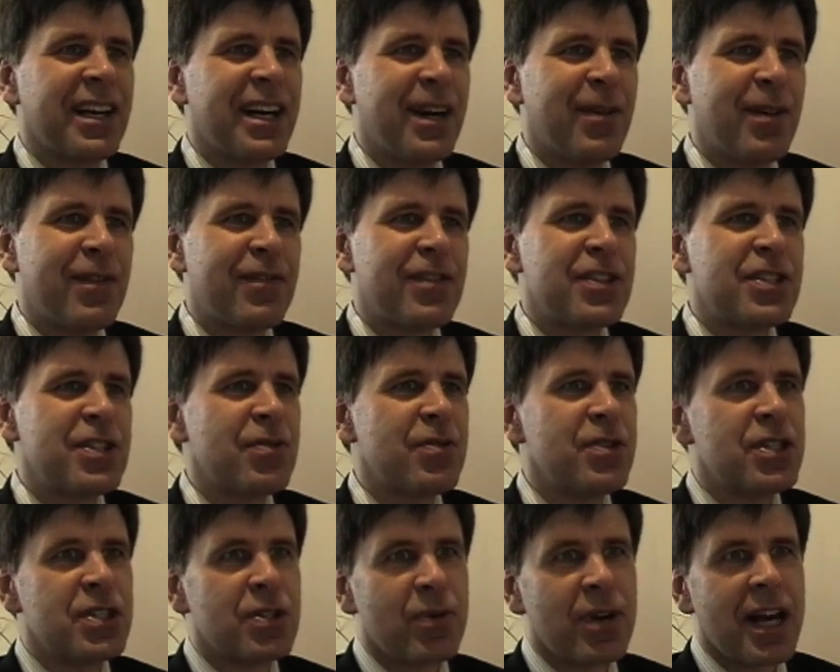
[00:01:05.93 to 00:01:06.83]
However,
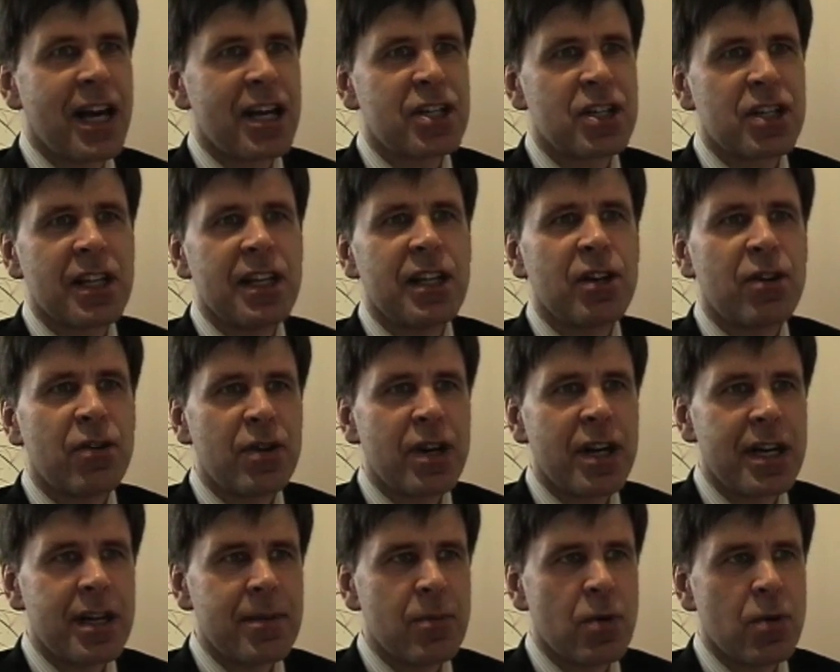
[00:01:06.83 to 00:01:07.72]
students don't actually
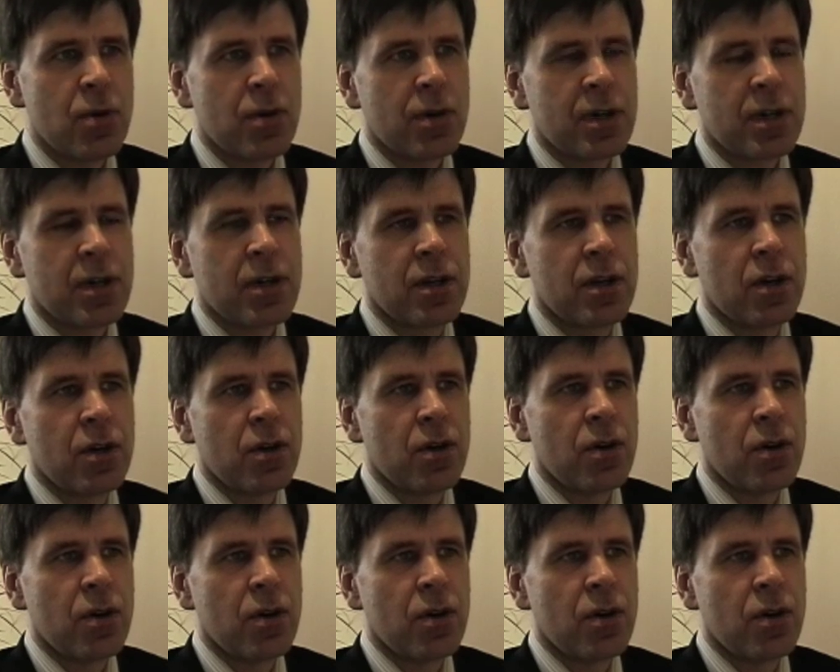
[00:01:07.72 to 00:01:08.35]
learn any more